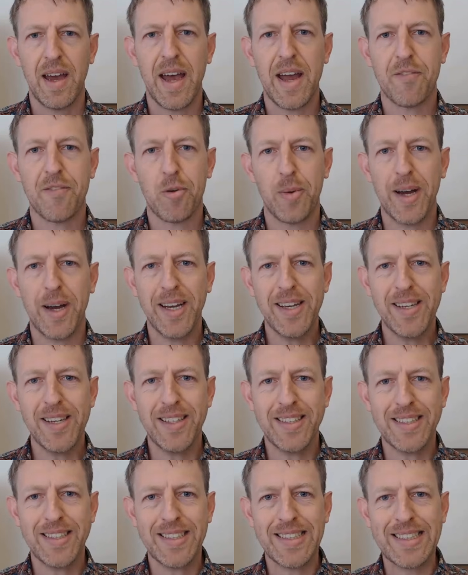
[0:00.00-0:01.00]
Hey everyone,
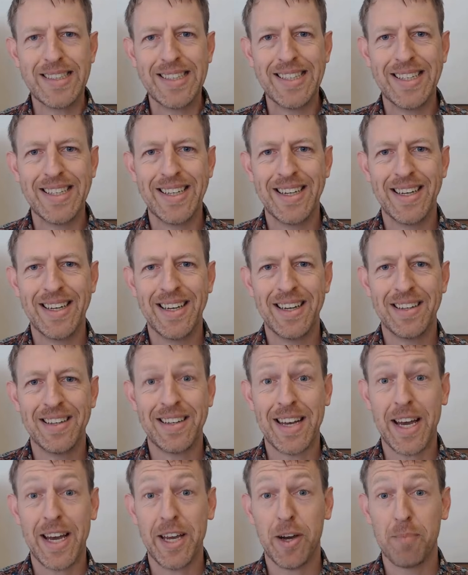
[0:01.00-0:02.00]

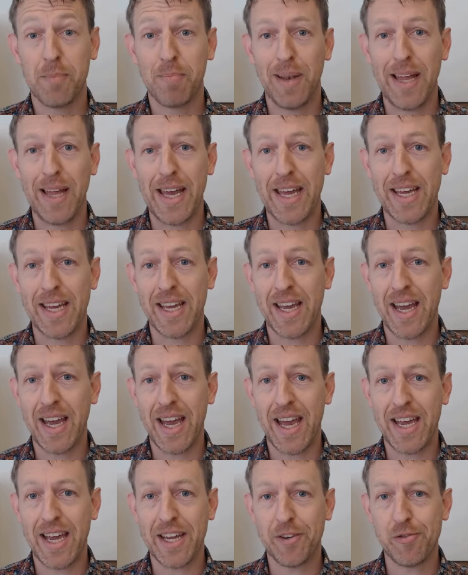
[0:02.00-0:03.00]
today I'm playing
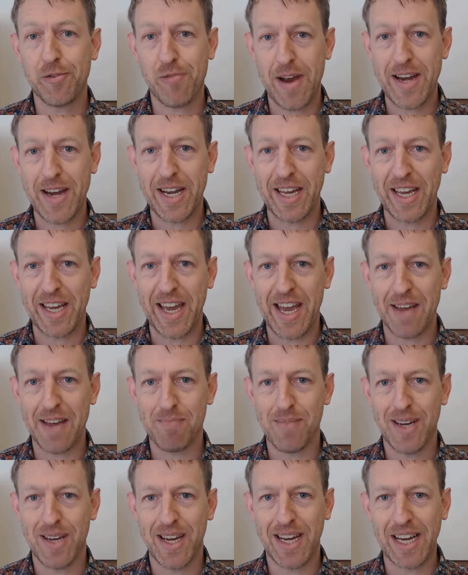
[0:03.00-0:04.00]
a training
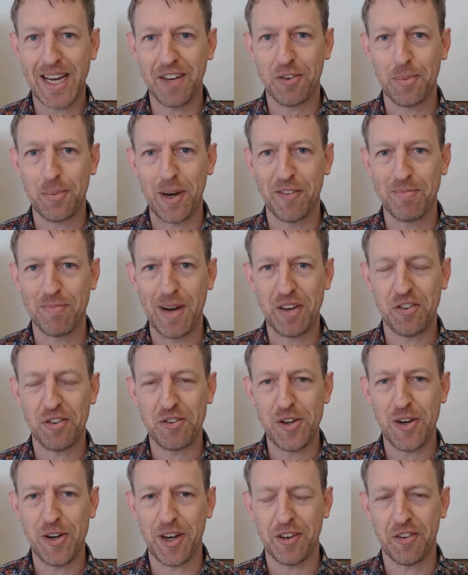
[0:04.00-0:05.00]
game against one of my
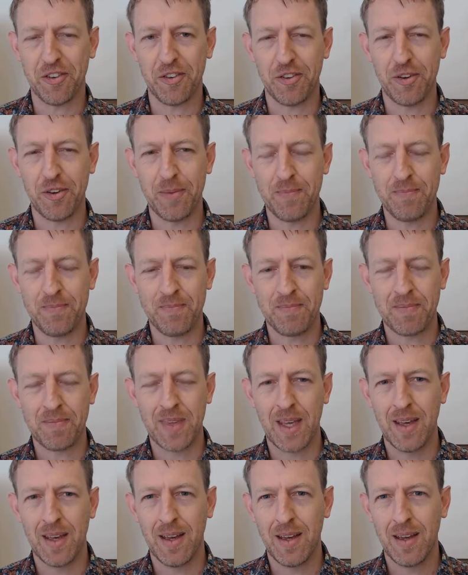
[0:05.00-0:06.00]
students.
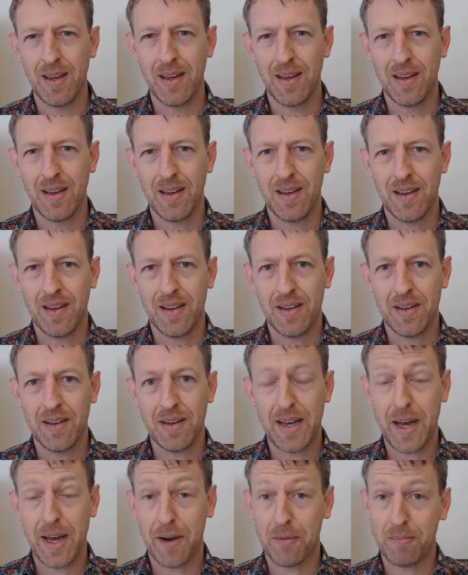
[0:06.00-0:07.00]

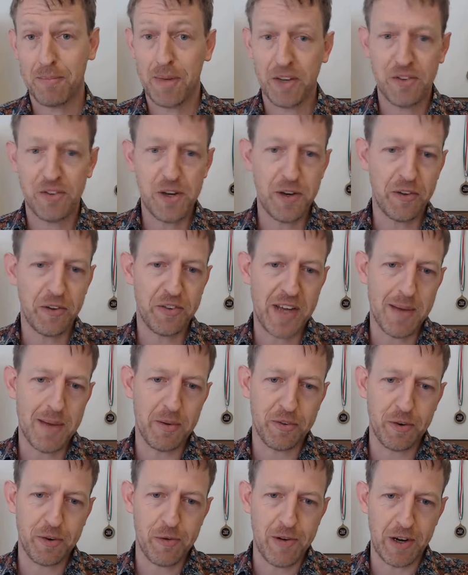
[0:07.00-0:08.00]
Now my student's name
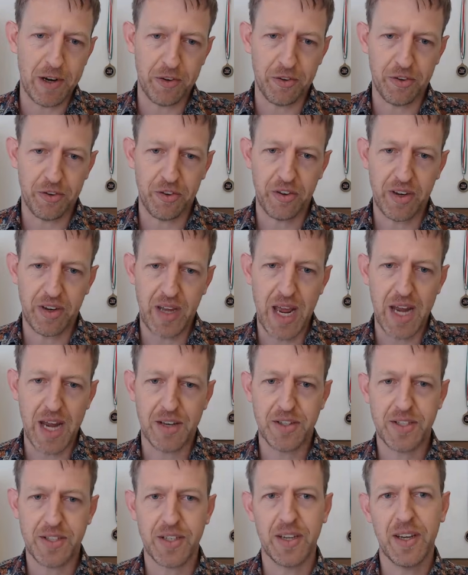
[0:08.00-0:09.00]
is Chris
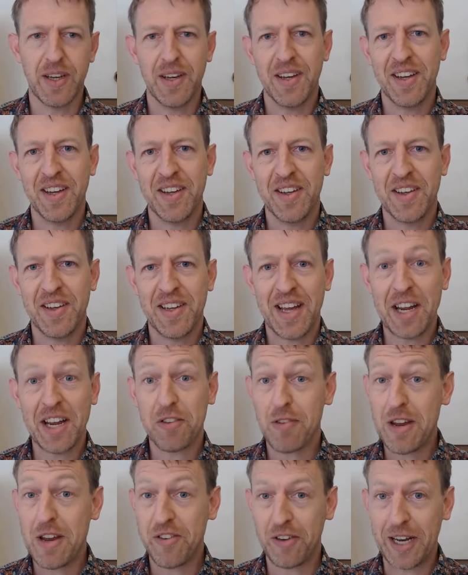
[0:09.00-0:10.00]
and he's
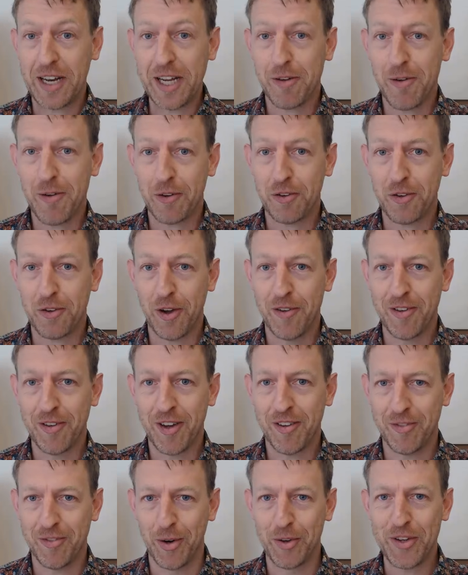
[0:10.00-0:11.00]
recently crossed over
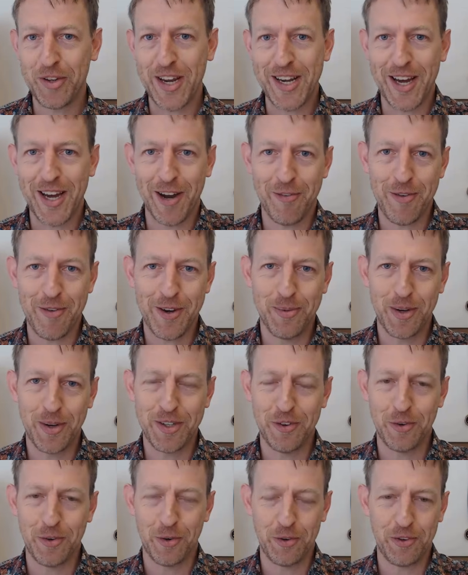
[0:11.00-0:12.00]
1400, which
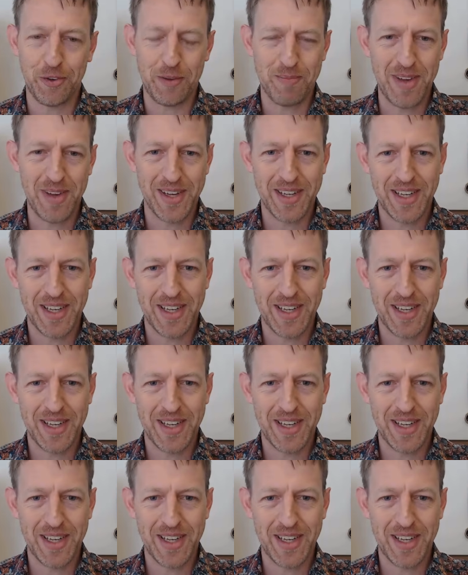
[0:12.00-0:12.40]
is awesome,